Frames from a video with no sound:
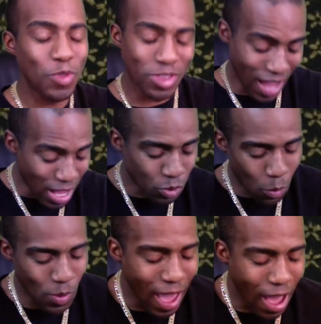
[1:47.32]
That's why
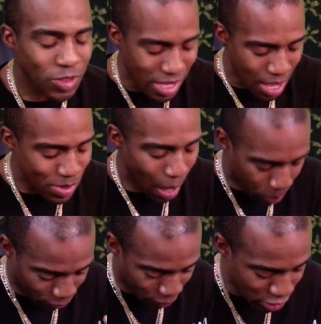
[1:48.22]
we have to keep that
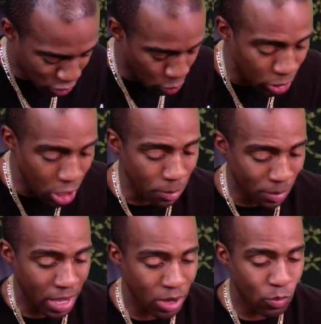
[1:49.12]
professional look,
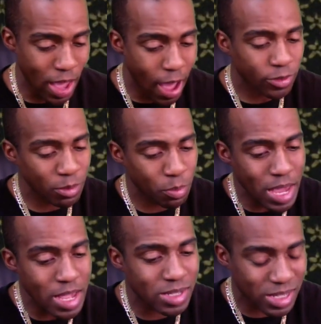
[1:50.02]
man. We have to
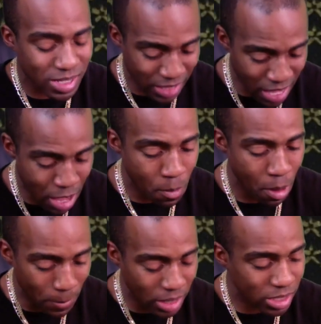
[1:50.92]
be
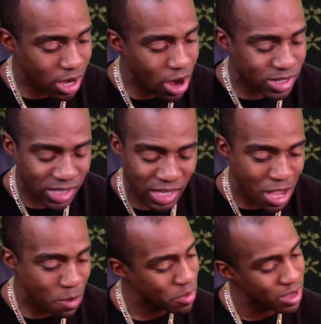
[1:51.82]
slim, military
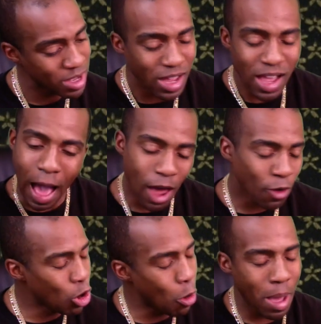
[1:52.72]
slim. I
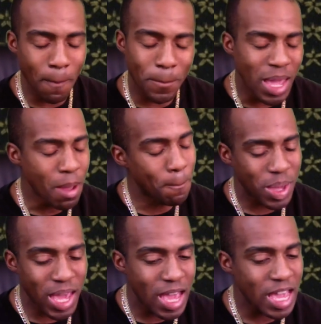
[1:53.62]
don't know, man, being
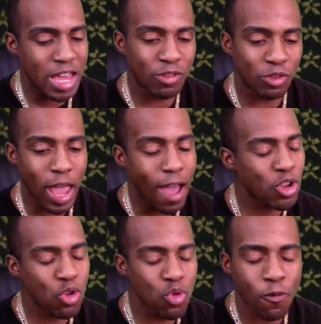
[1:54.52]
big and having
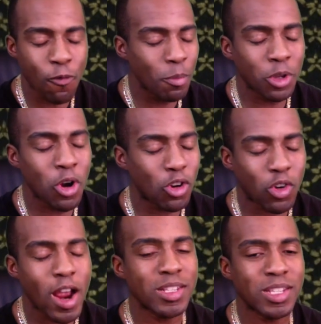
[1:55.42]
your uniform looking all
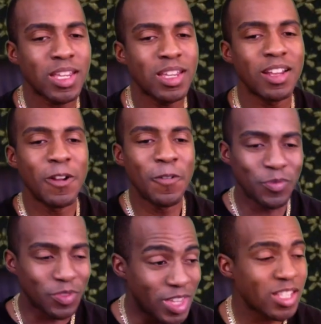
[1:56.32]
crazy,
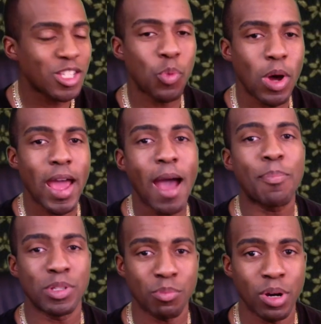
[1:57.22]
this is what
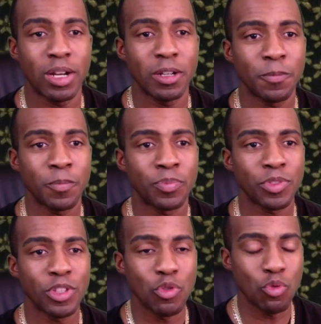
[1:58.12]
happens, bro.
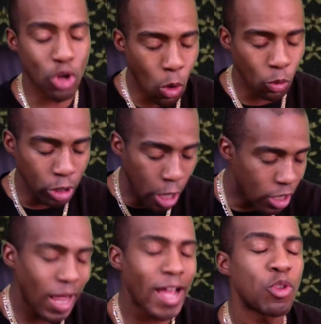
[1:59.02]
You don't
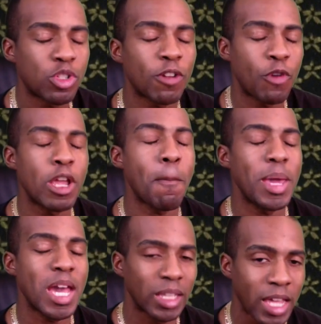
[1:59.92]
look like you should freaking
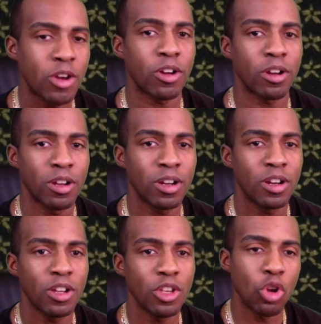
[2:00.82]
be a leader.
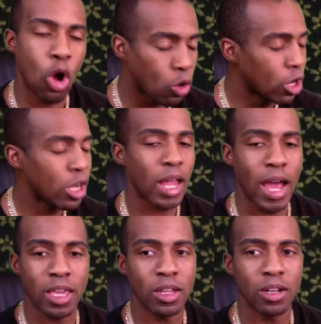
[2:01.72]
You don't look
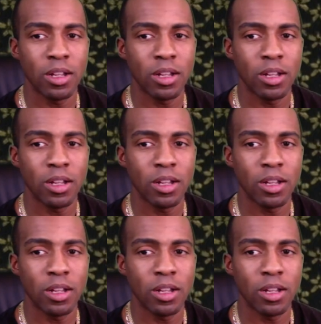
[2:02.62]
like it.